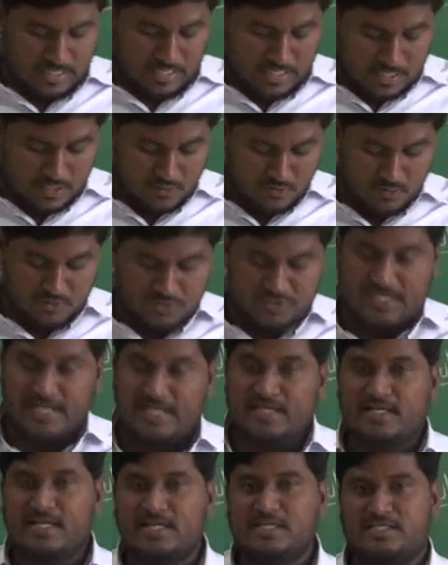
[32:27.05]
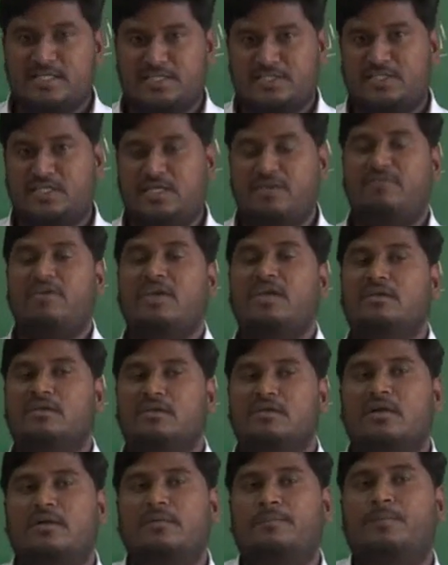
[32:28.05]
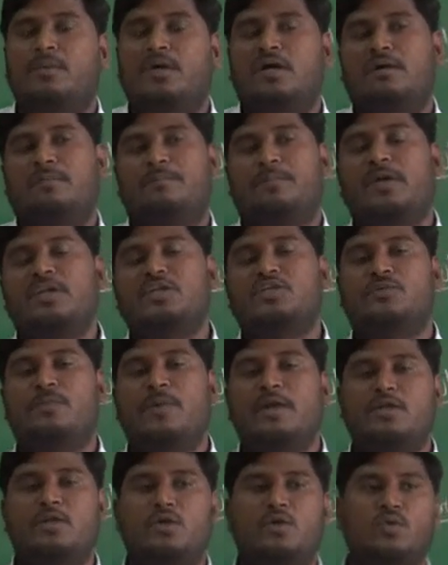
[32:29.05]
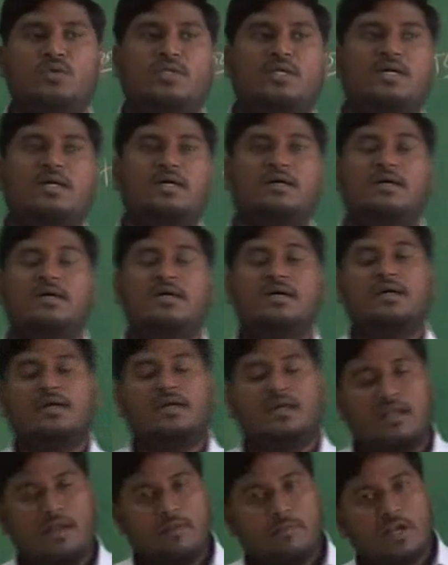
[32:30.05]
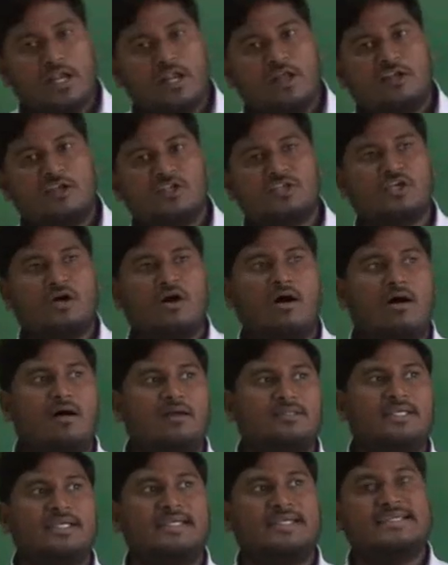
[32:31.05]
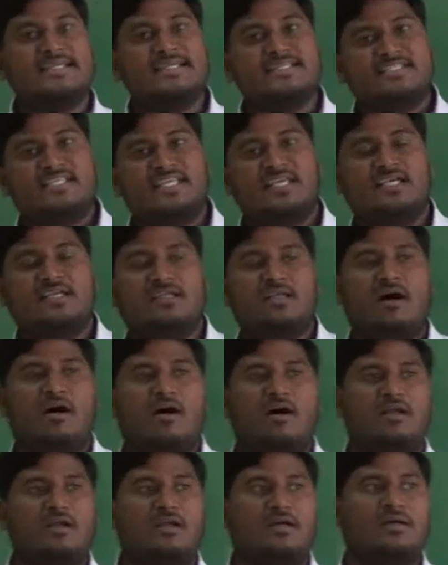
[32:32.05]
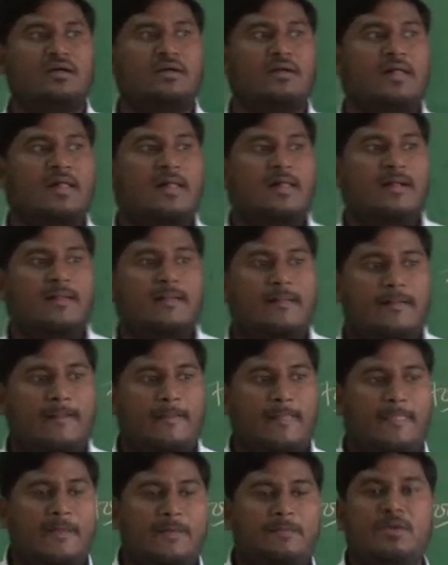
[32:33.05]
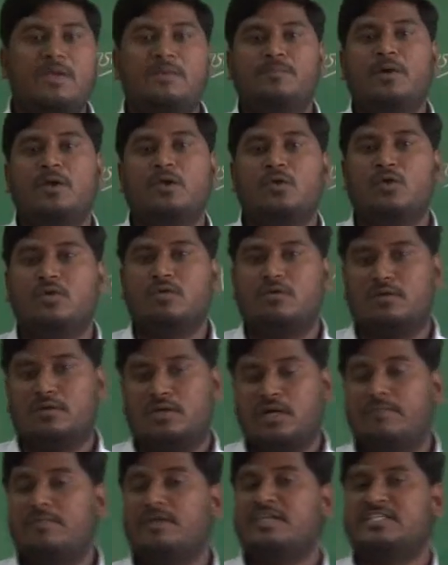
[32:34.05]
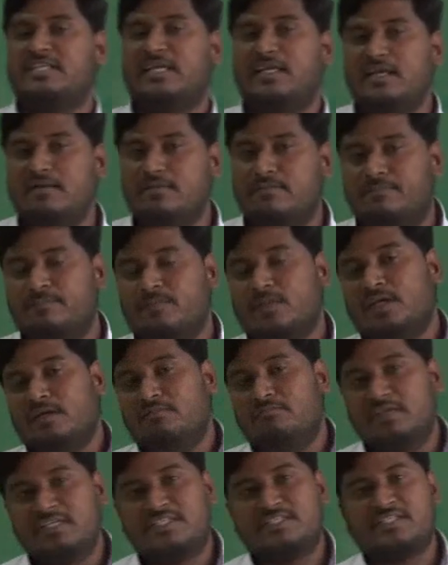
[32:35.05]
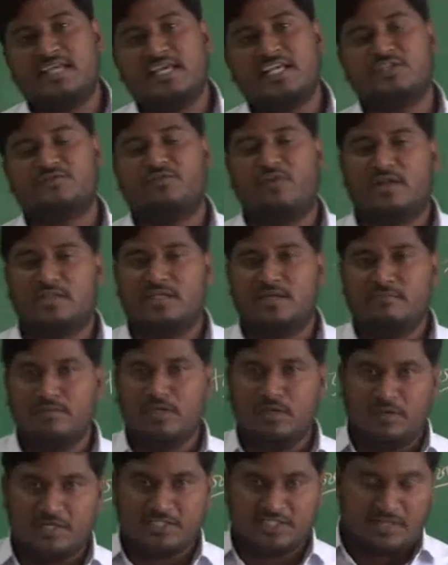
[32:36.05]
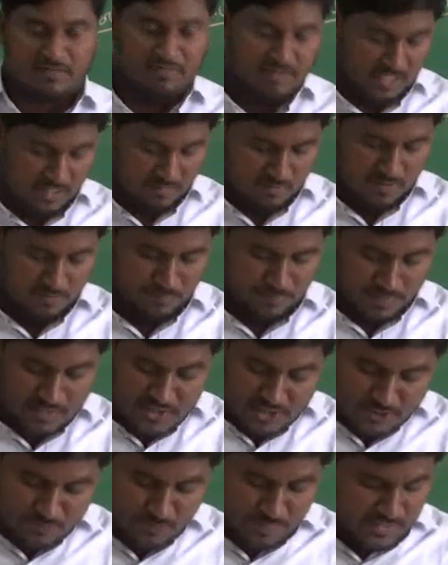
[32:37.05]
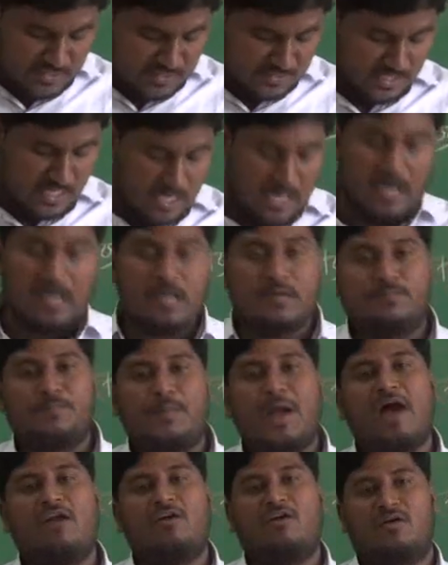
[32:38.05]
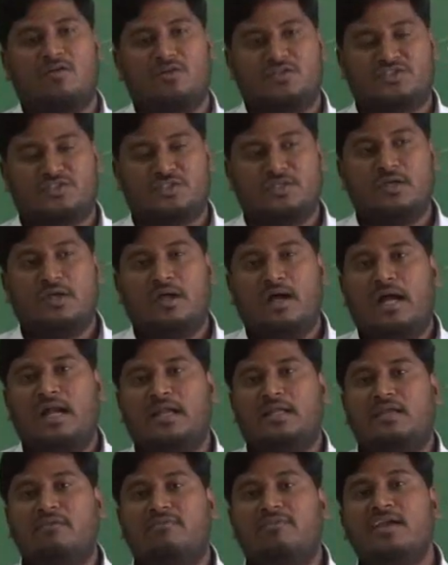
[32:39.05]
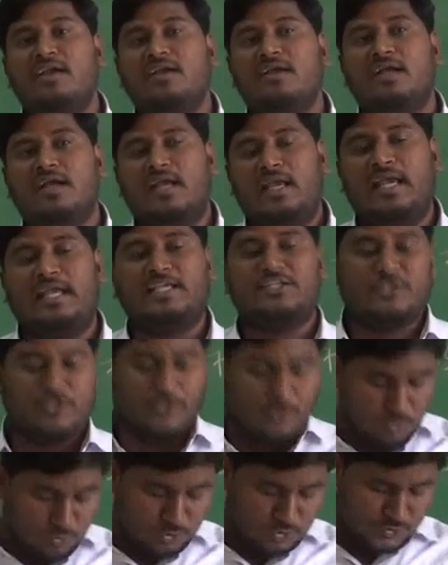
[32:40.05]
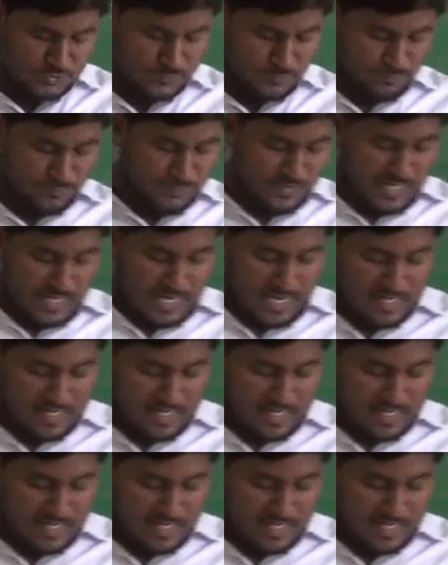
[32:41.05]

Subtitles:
and sentences, giving punishment to the criminals or the guilty or the people who commits any mistakes, for them he was giving even punishments and pardons and giving excuse.